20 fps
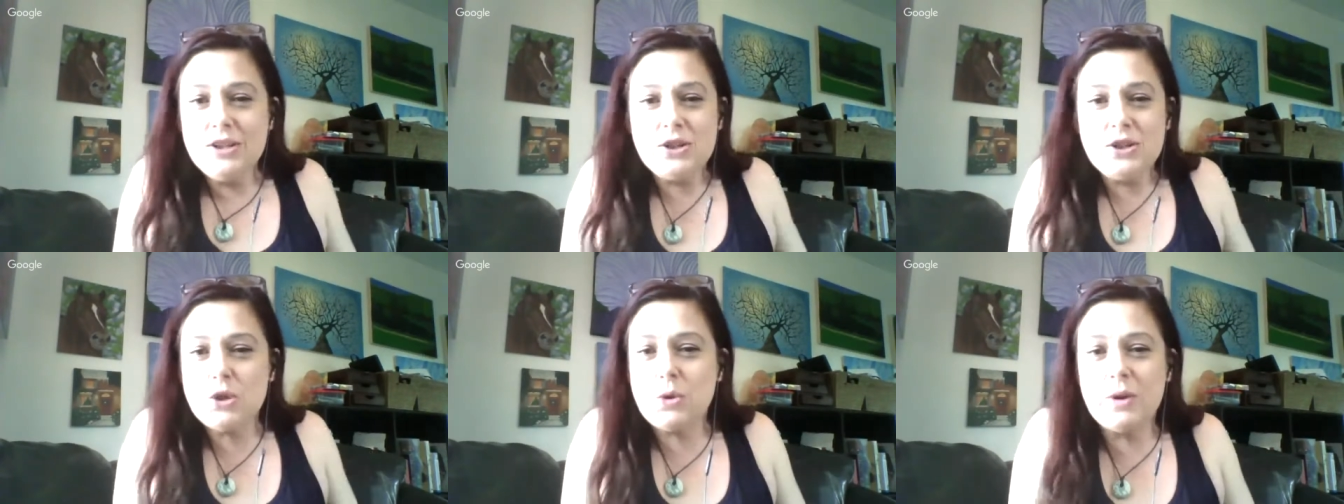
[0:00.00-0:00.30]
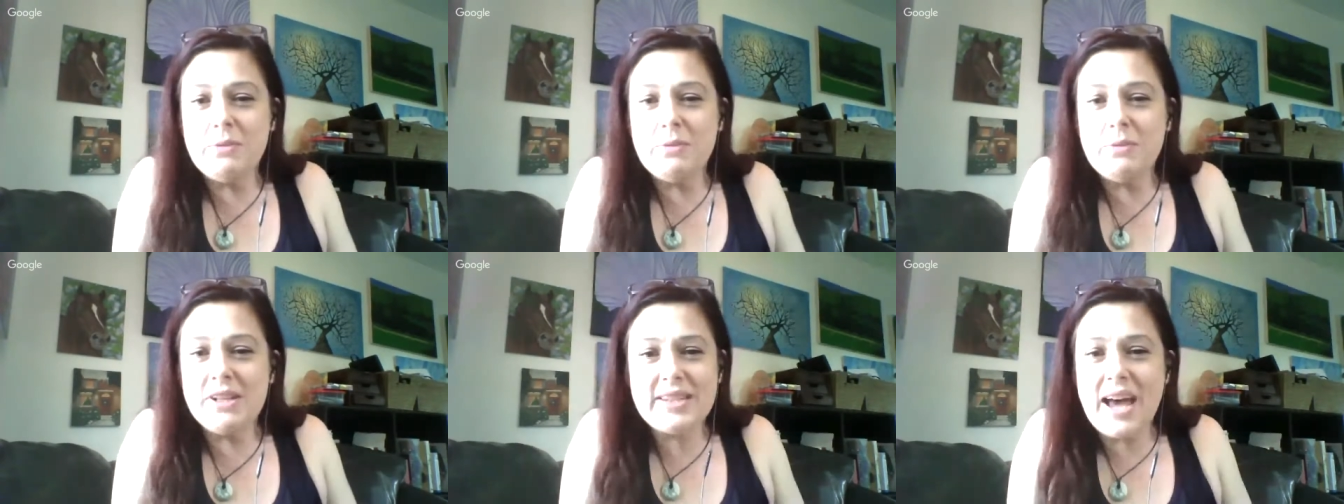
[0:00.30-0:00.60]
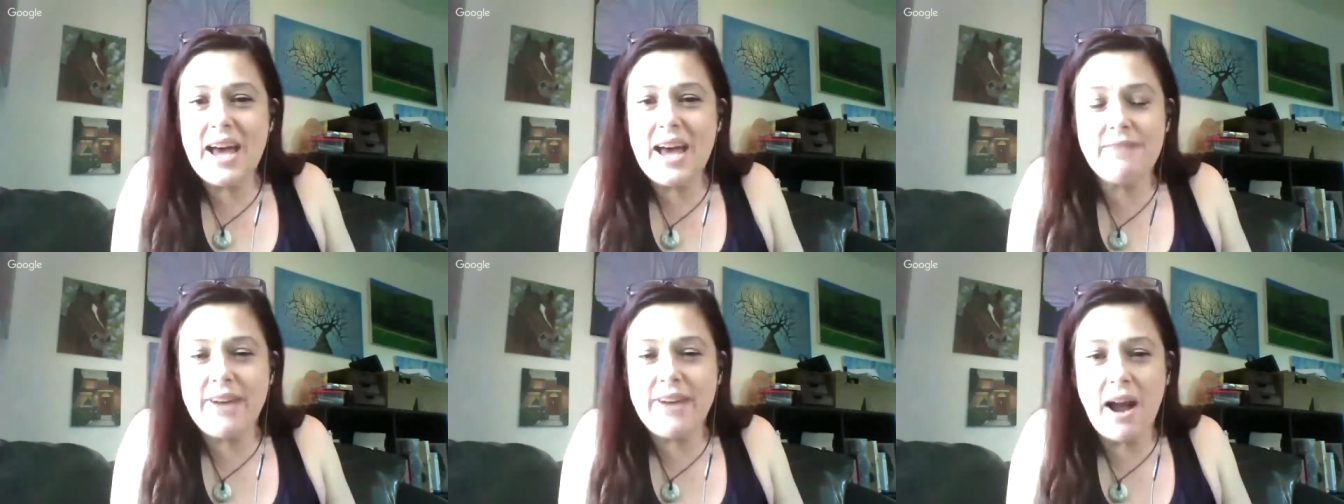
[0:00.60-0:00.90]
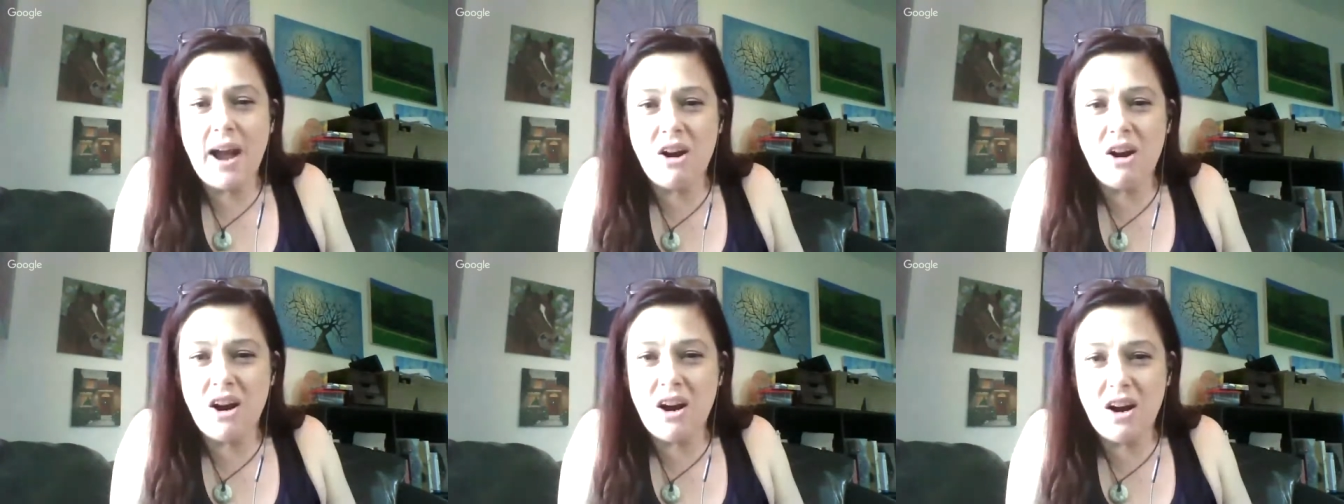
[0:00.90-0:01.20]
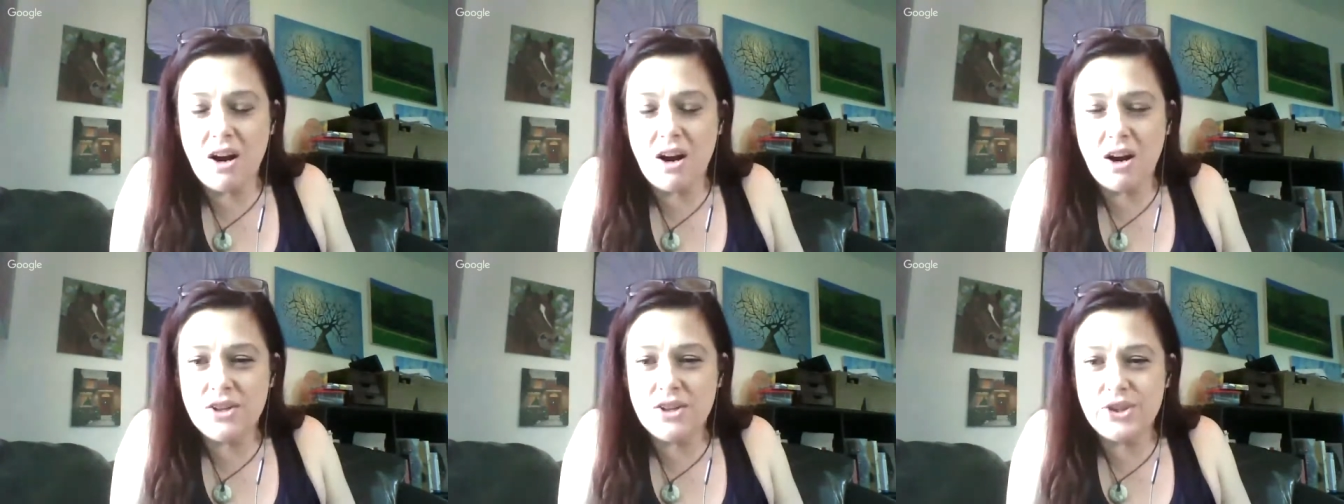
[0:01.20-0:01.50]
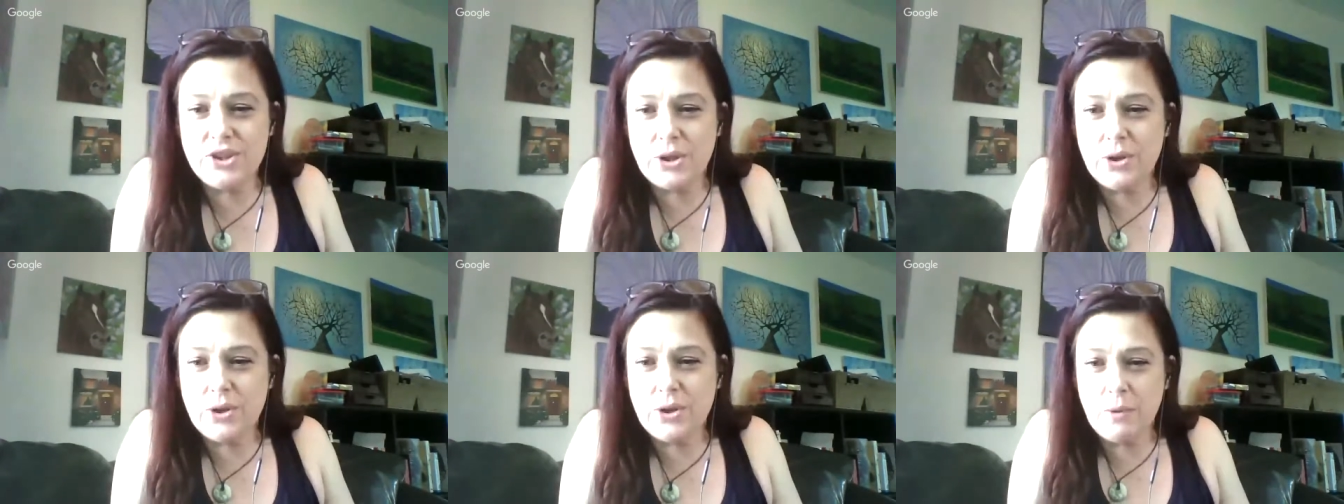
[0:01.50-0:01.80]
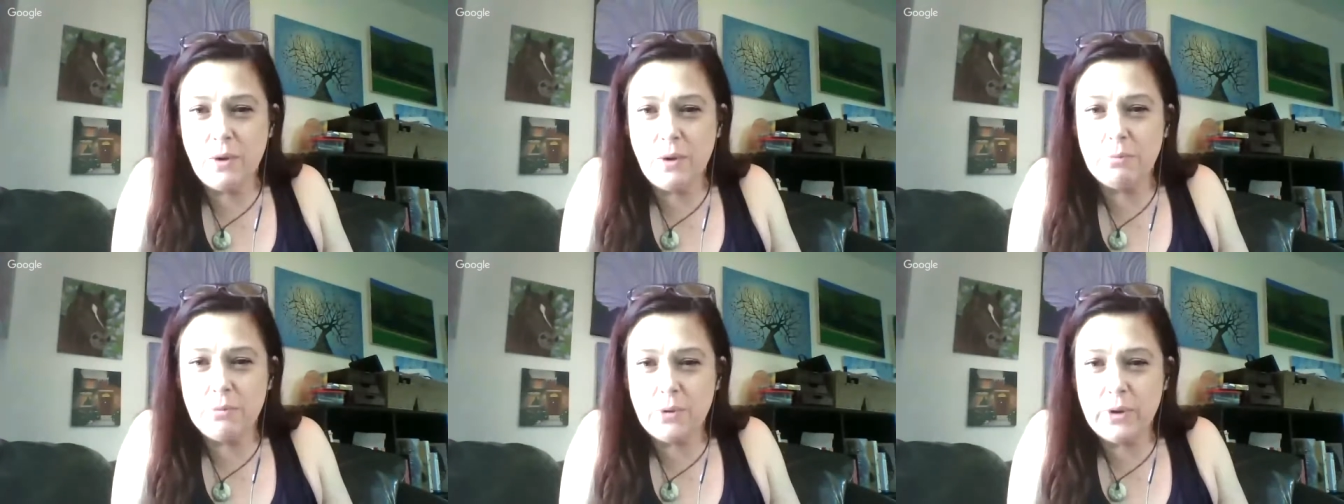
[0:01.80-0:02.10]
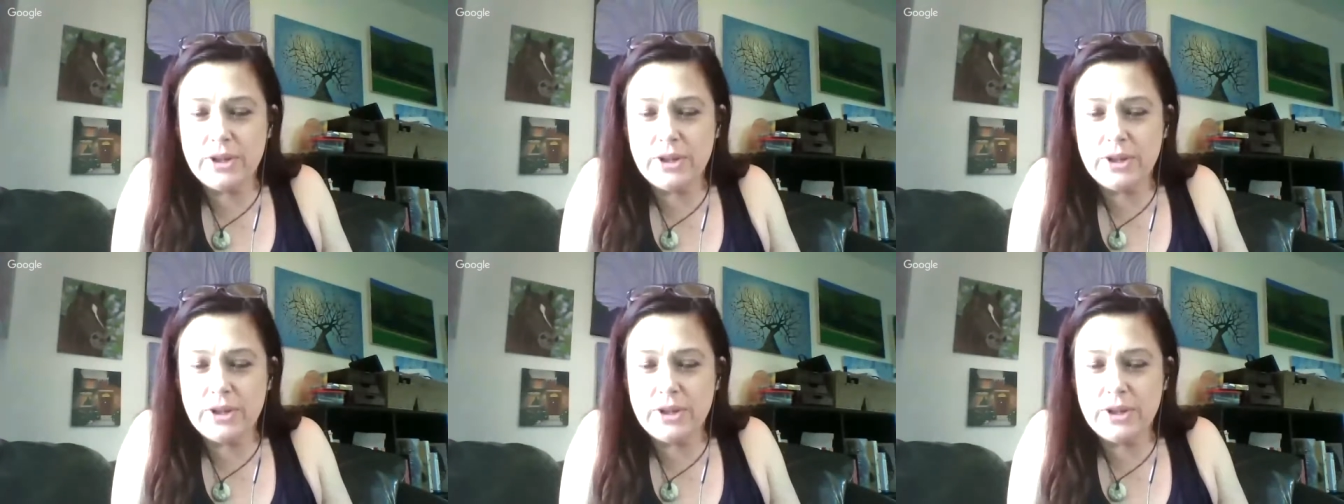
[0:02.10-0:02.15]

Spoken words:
20 minutes, half an hour or so at one